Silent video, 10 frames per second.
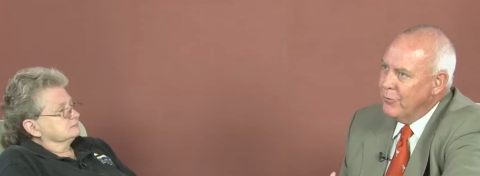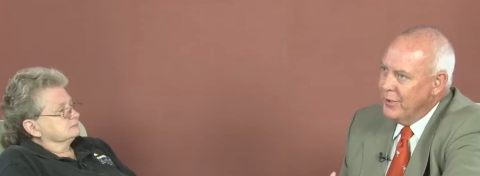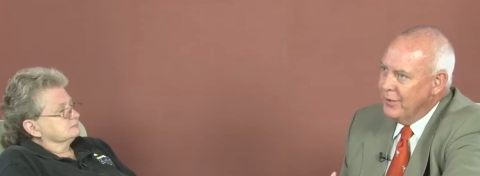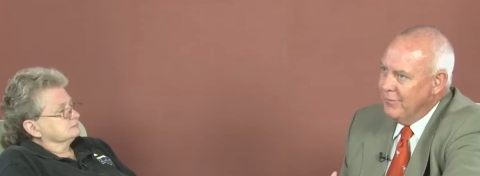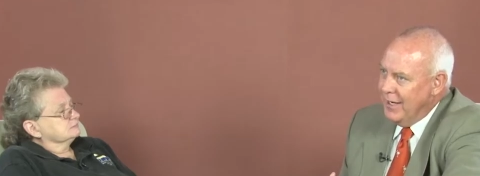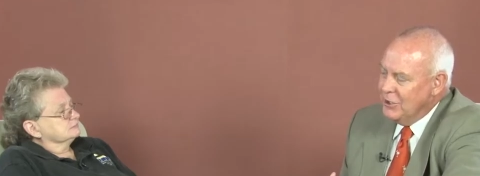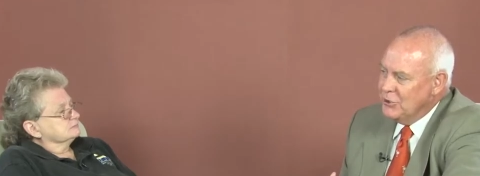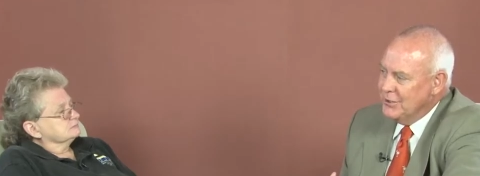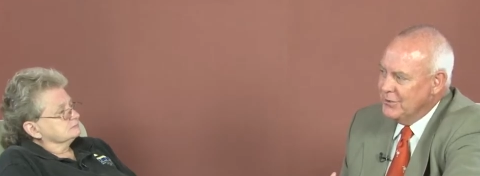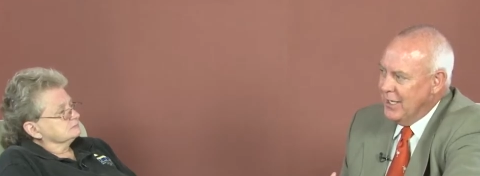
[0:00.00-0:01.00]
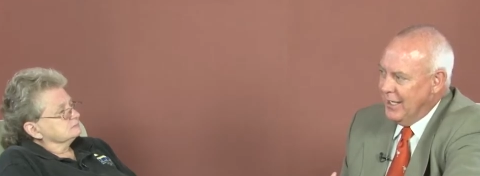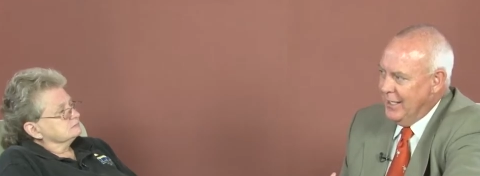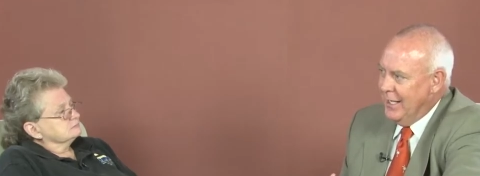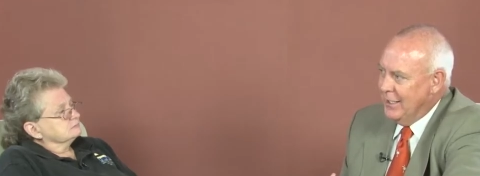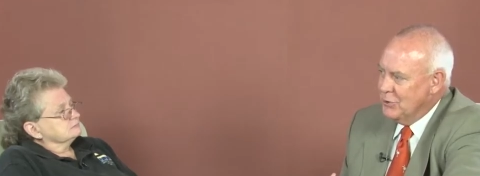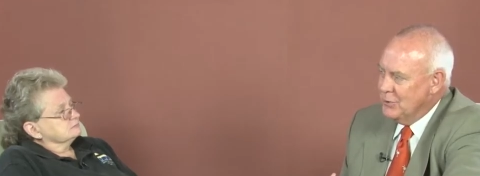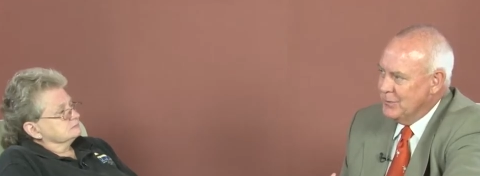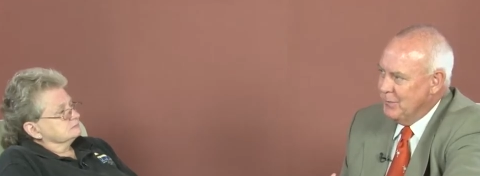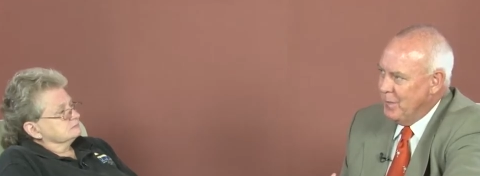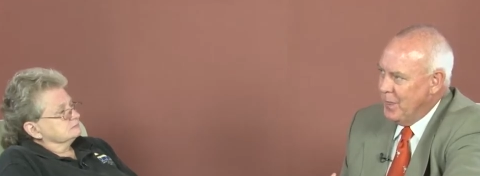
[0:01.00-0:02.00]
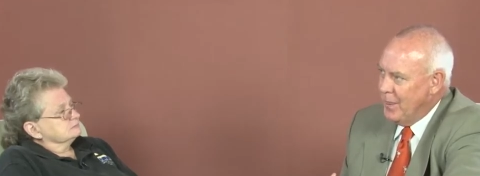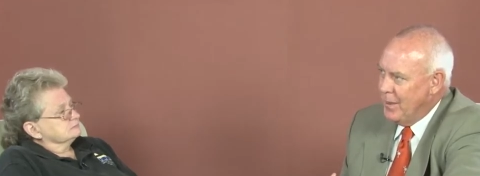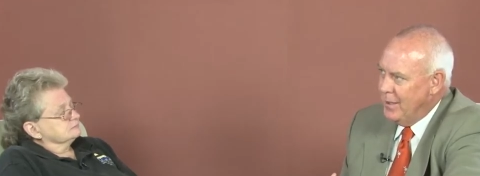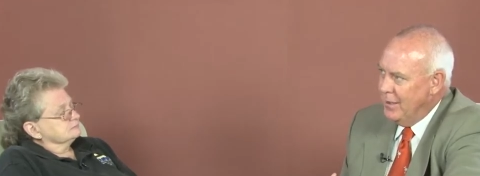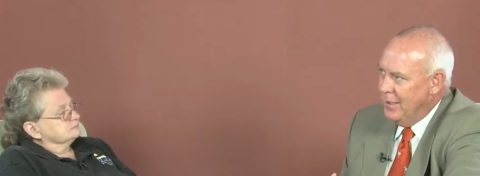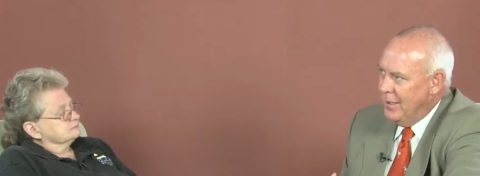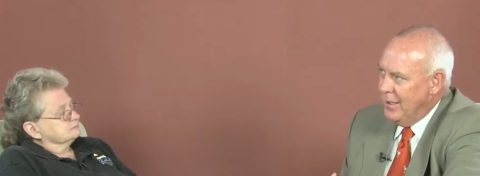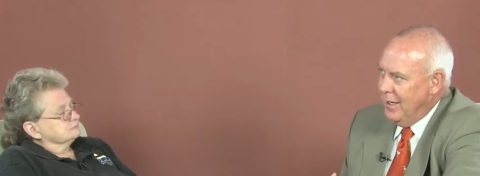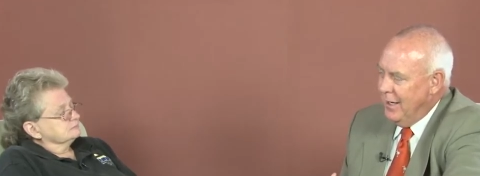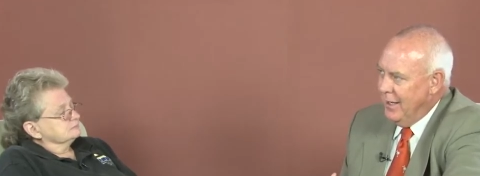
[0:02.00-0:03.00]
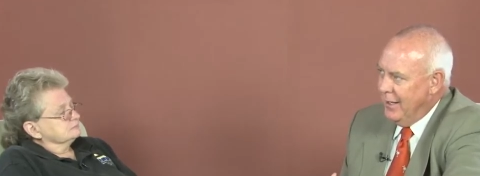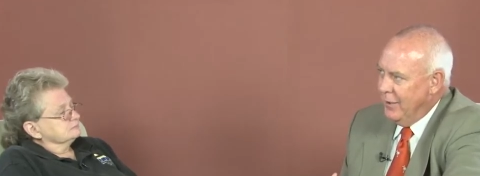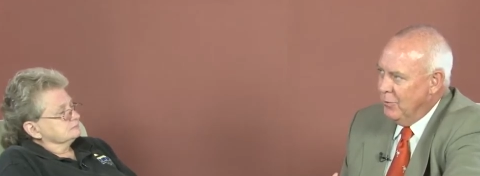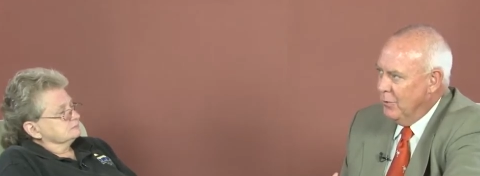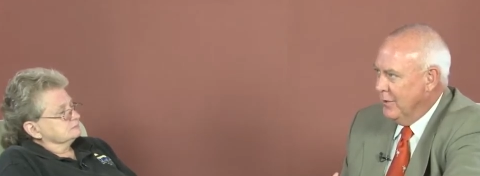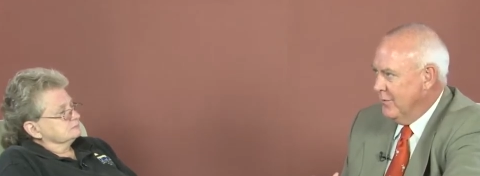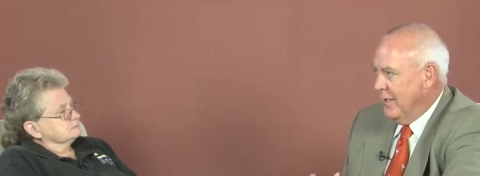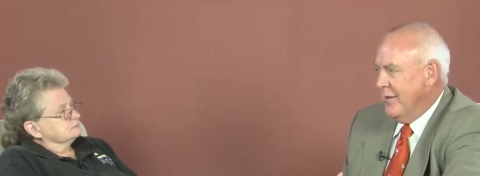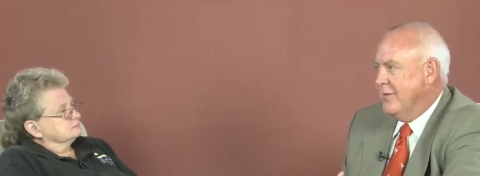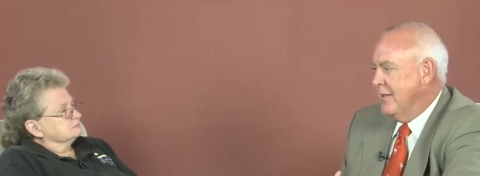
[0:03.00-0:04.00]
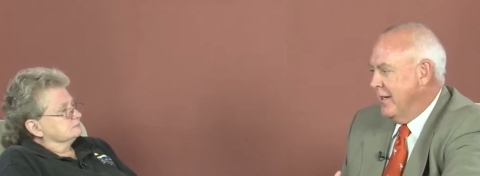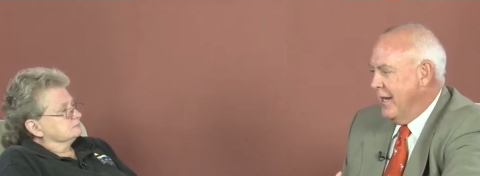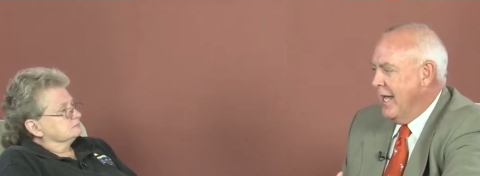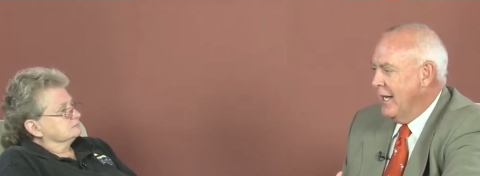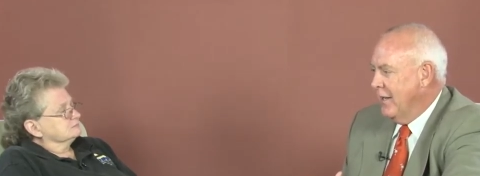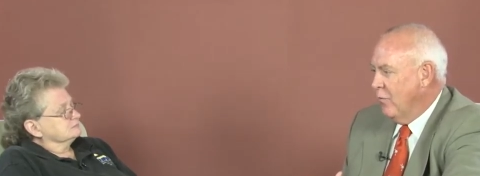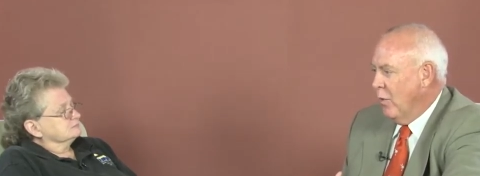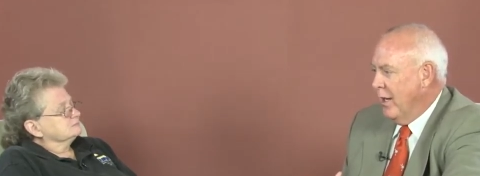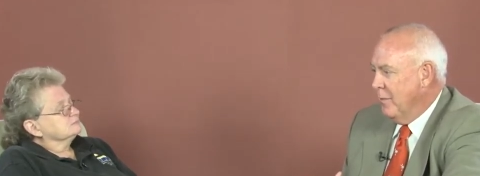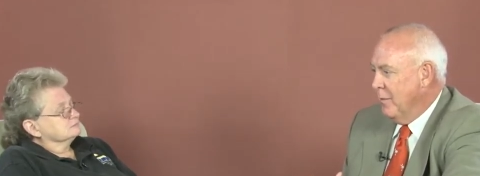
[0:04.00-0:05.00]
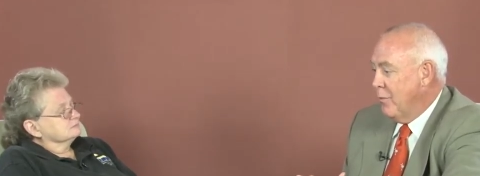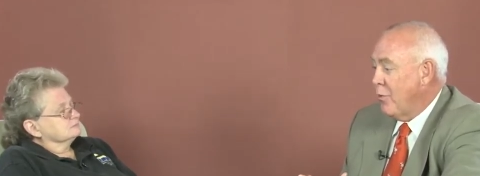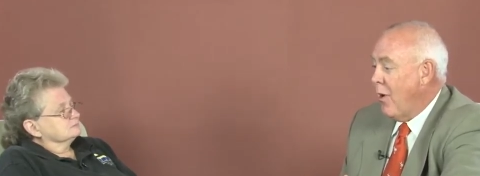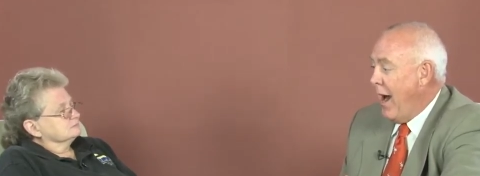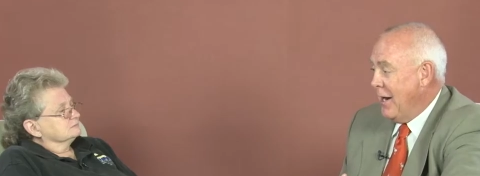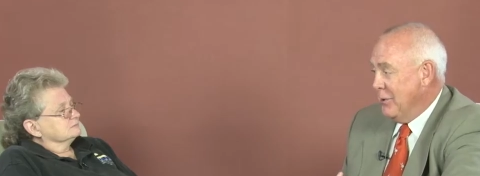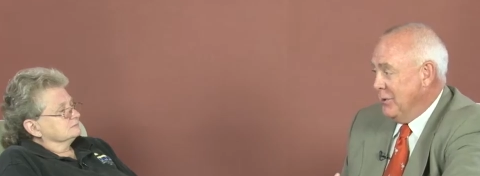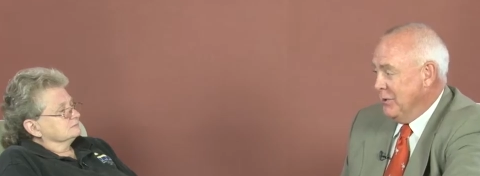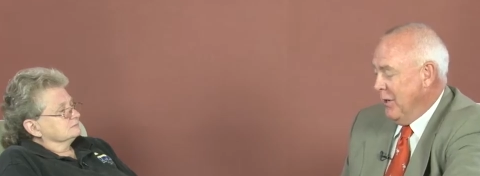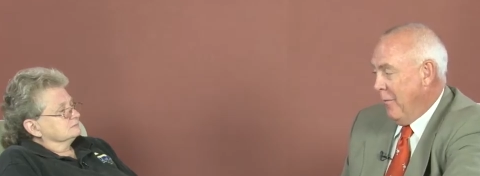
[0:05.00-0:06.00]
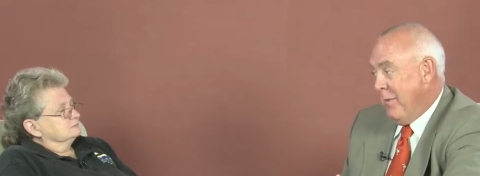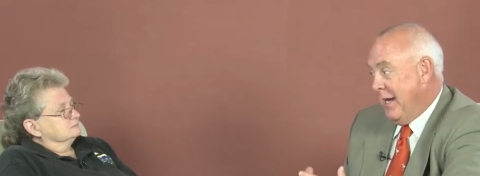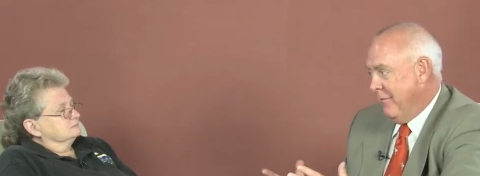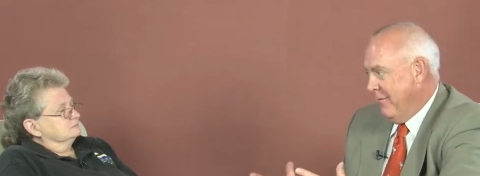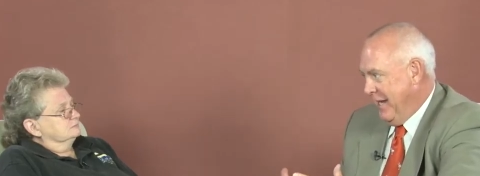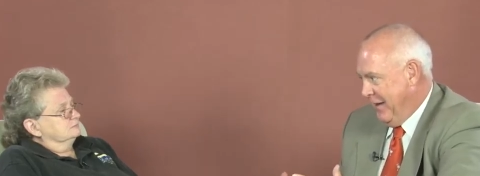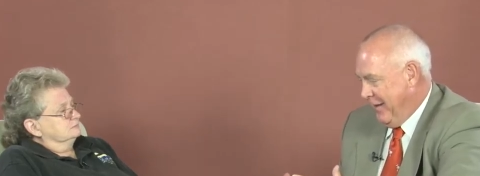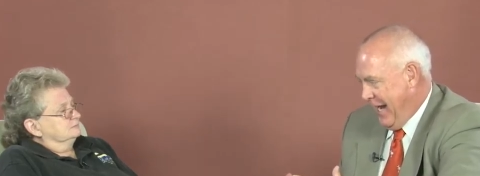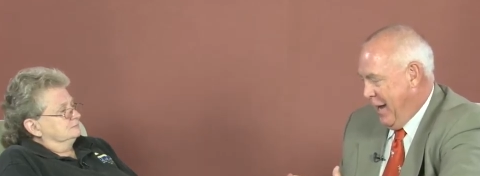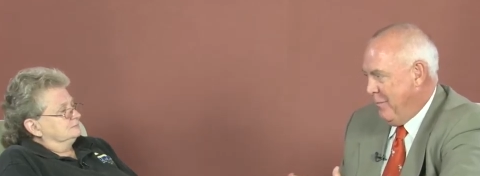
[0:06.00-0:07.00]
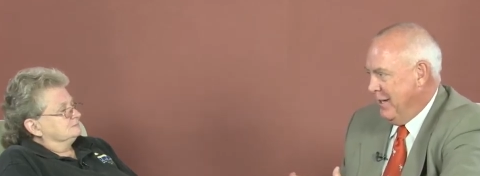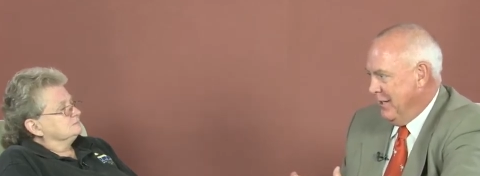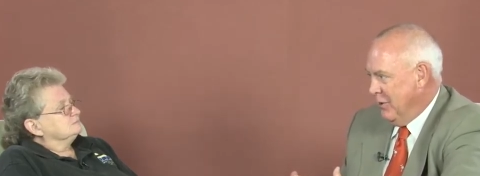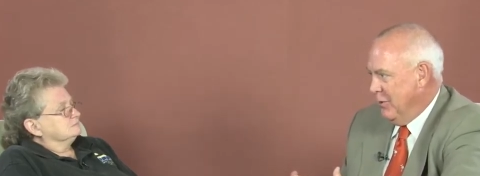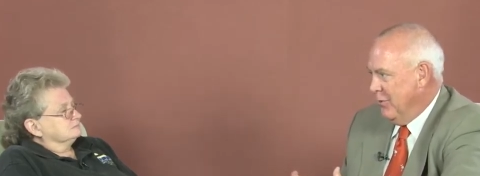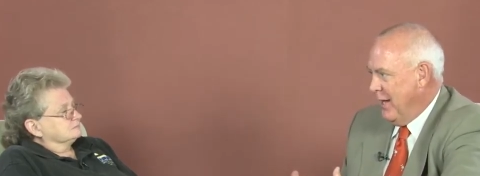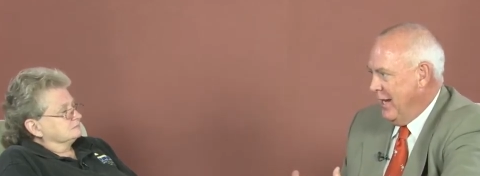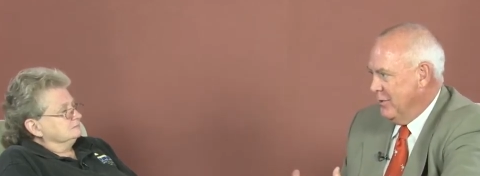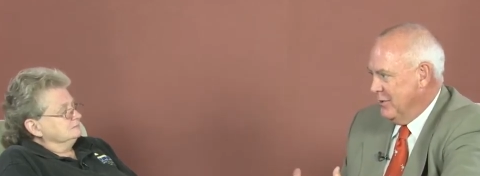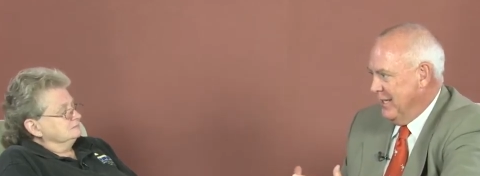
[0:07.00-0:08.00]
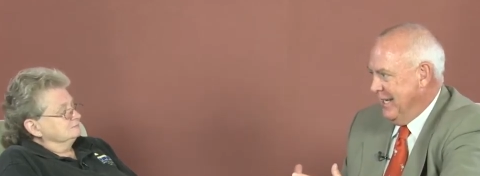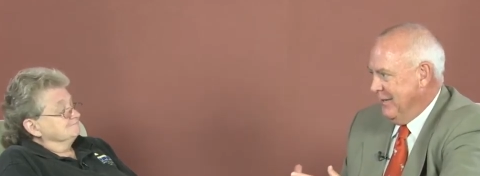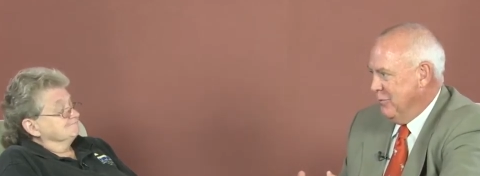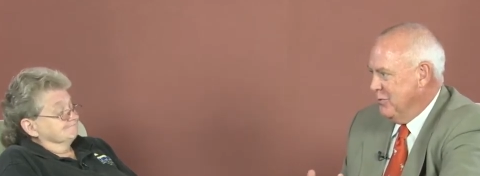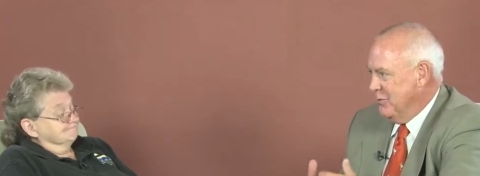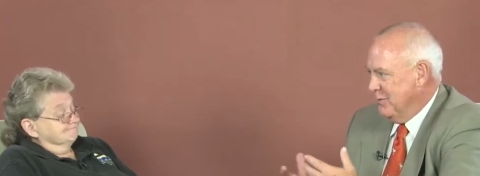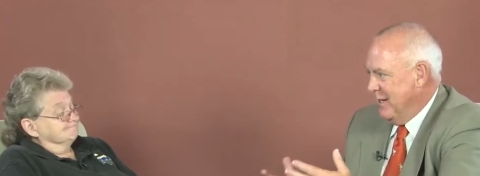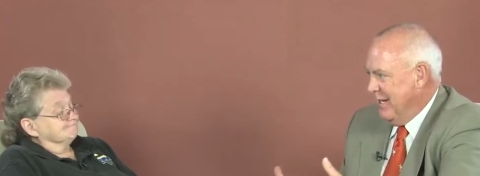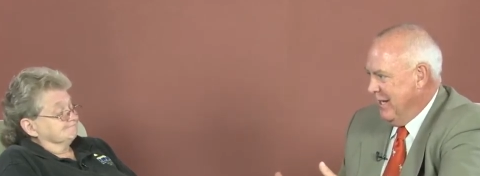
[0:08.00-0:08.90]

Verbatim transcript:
Speaker 1: renovations, I guess, and I don't want to say this in a negative way, but prior to a big event that happened in 2000, it was mm.